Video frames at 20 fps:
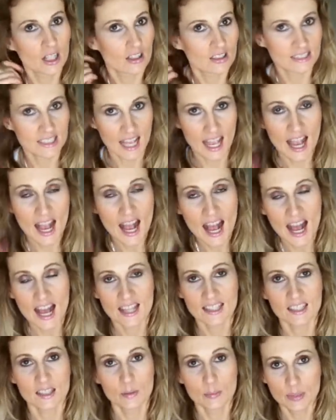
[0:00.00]
because I
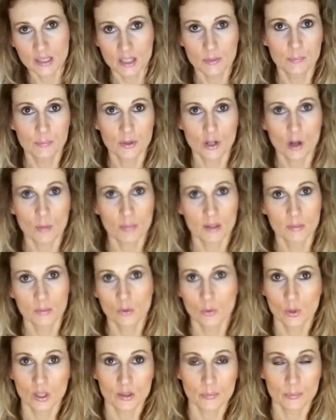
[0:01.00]
had a big problem
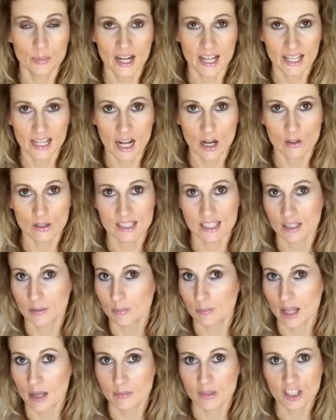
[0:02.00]
with breakouts
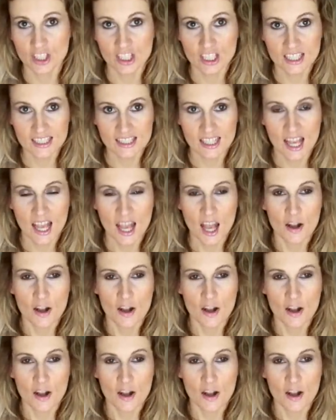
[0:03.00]
and blemishes